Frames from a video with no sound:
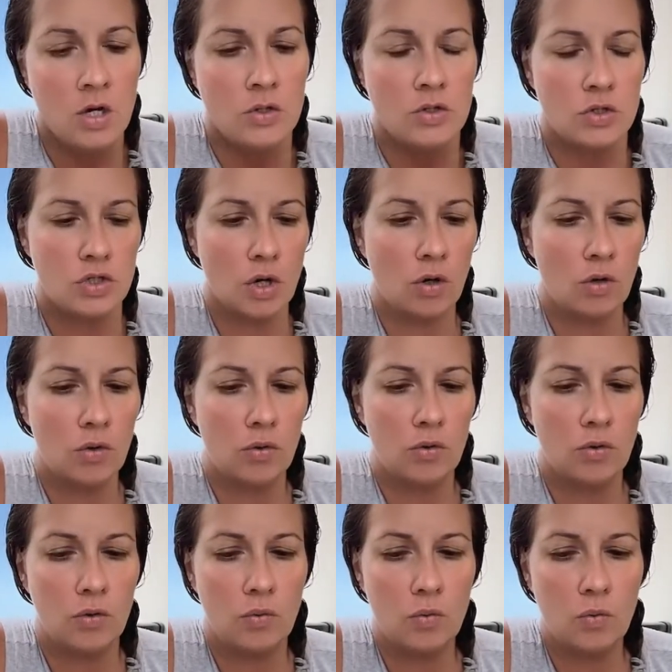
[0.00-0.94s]
so
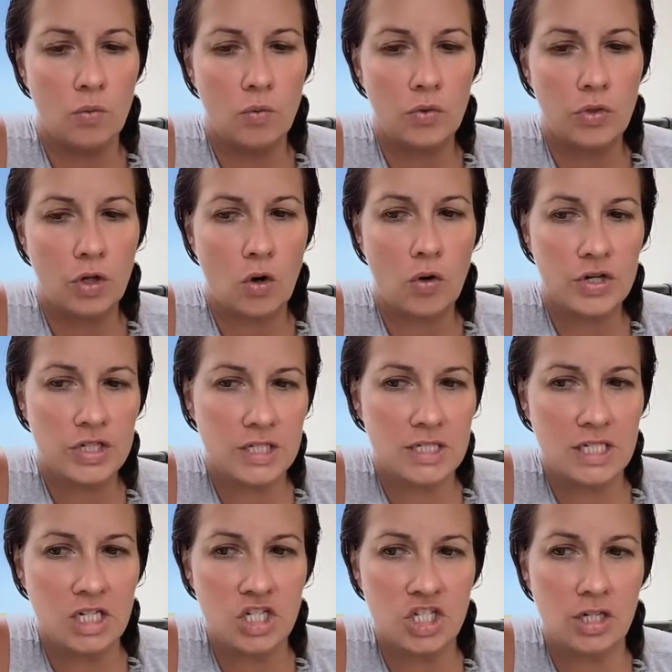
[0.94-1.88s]
the course is
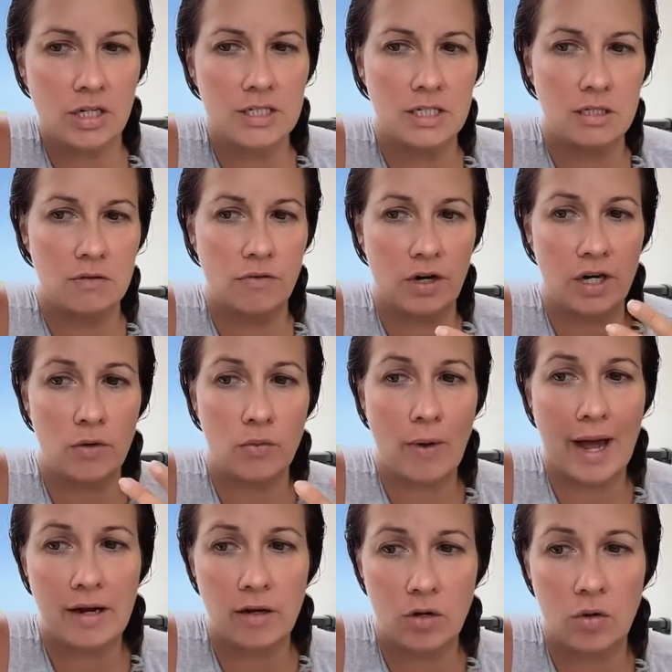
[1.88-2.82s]
teaching us is very
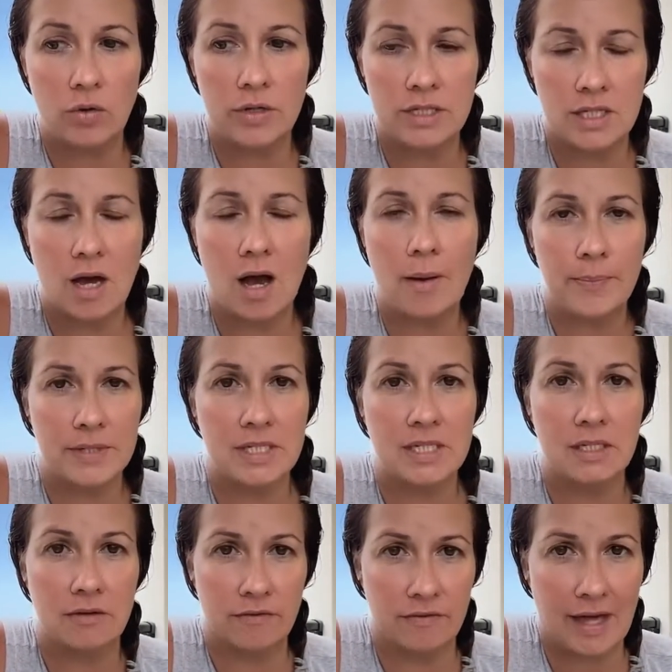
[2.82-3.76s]
radical it's the
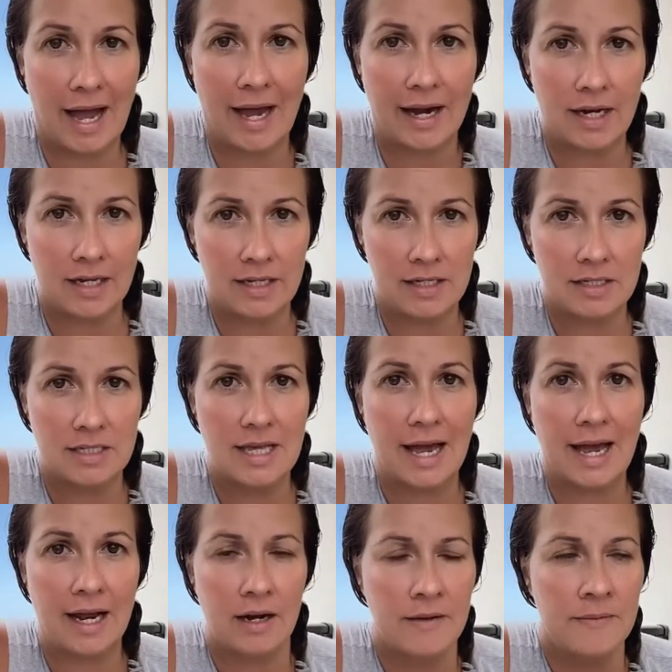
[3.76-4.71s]
opposite of that is
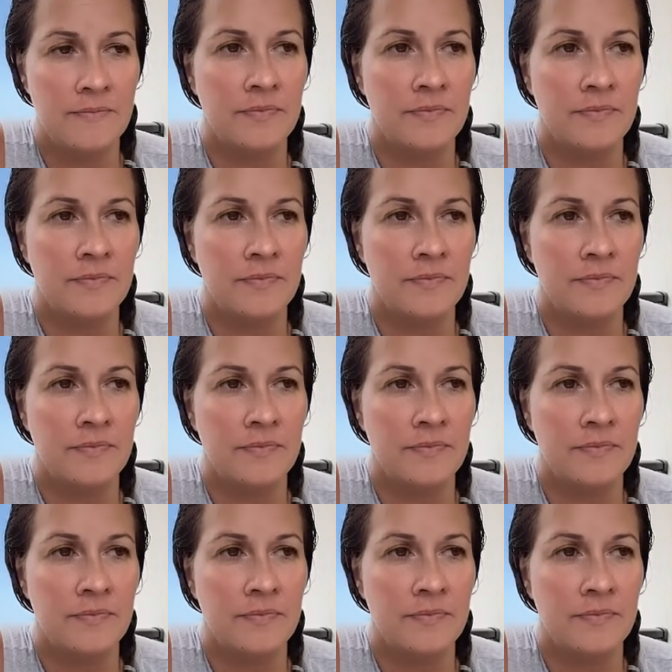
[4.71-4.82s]
that